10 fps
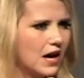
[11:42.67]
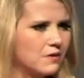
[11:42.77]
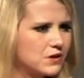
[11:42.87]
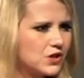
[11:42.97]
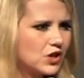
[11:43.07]
I
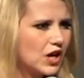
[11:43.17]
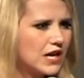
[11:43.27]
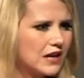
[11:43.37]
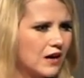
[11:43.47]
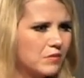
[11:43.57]
was
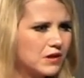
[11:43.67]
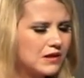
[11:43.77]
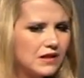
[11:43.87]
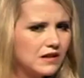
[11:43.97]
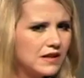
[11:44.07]
chained up.
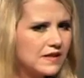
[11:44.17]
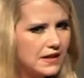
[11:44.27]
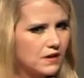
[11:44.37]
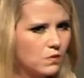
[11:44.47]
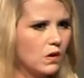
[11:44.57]
Clearly, they
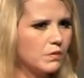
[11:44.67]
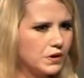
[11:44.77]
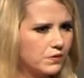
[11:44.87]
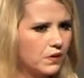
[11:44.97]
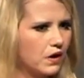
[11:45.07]
didn't want me
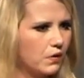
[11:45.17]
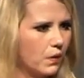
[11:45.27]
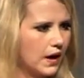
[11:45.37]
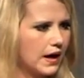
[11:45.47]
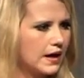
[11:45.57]
to run
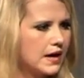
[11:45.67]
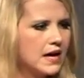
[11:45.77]
away.